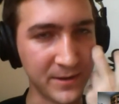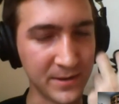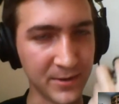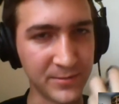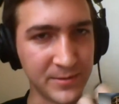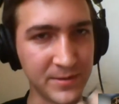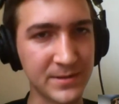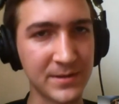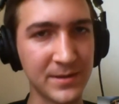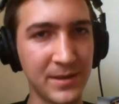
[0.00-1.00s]

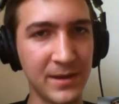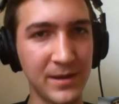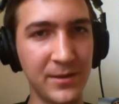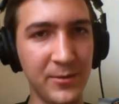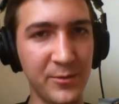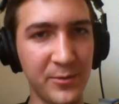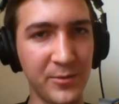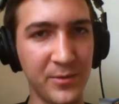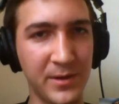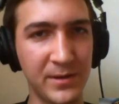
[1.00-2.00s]
hosts that
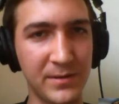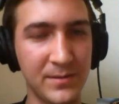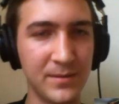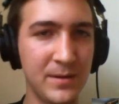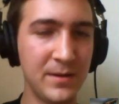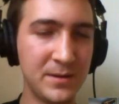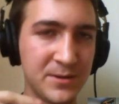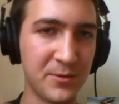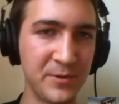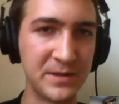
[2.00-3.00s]
you can
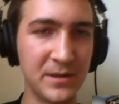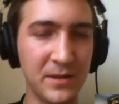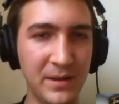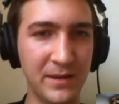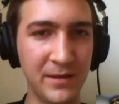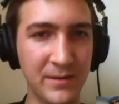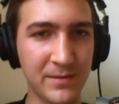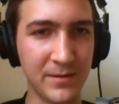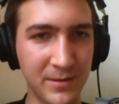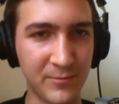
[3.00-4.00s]
so easily
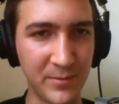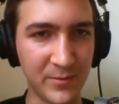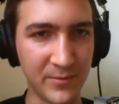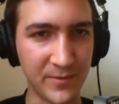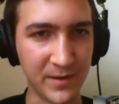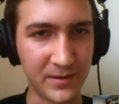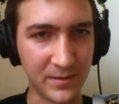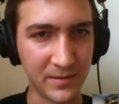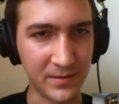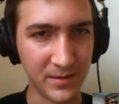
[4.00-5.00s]
remove and